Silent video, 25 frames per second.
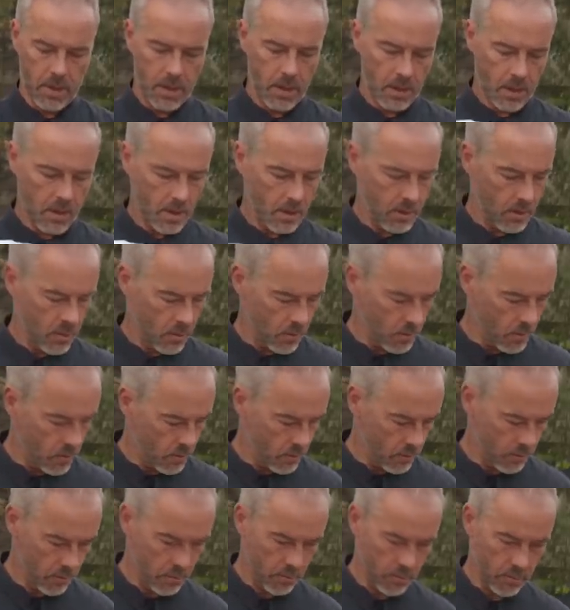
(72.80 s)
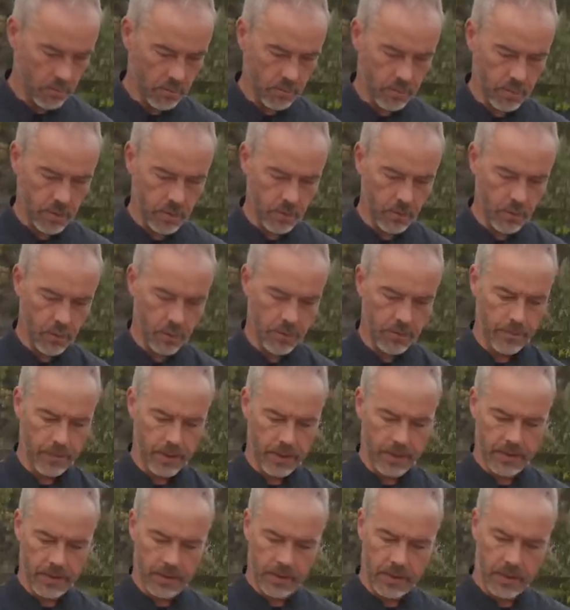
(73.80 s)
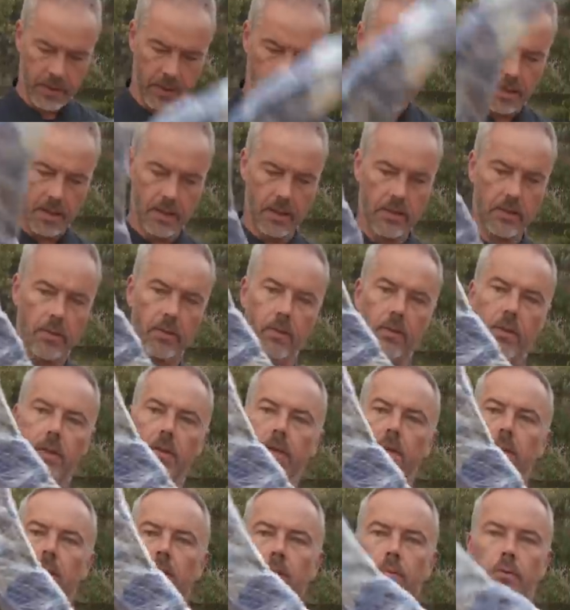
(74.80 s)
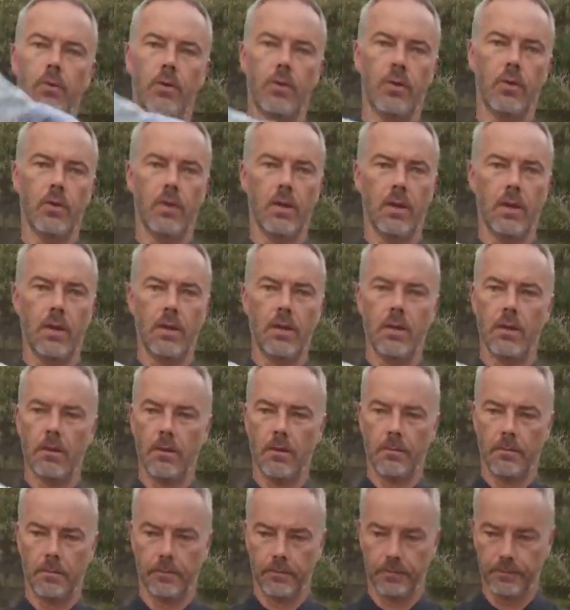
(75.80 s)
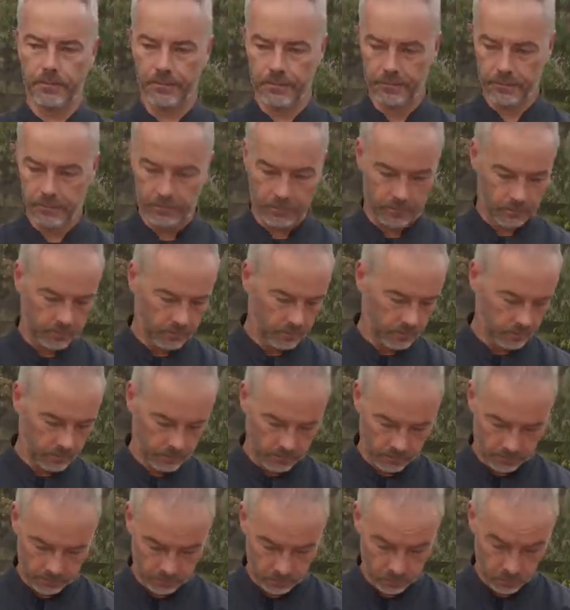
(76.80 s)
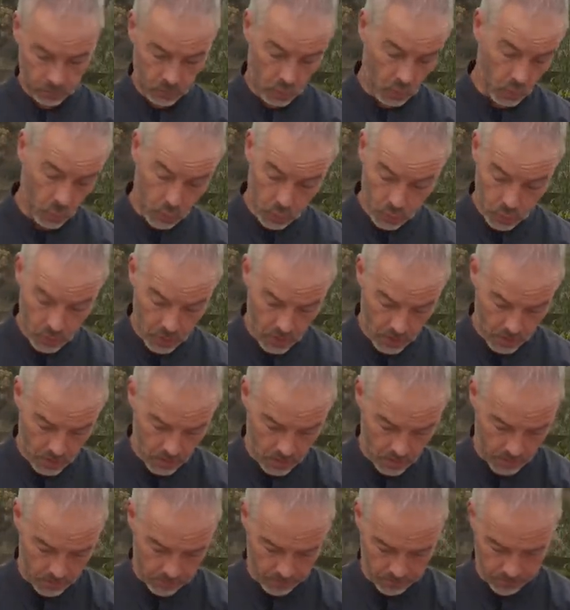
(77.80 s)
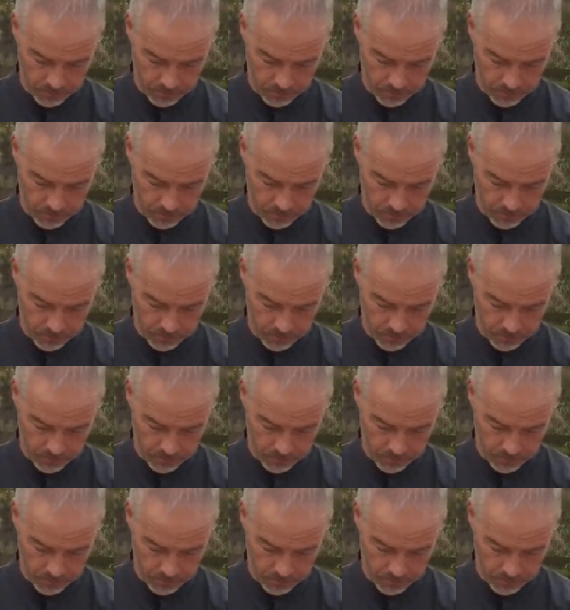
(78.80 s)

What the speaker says: And then go a bit more big scale. So this is what you get. That's what you get.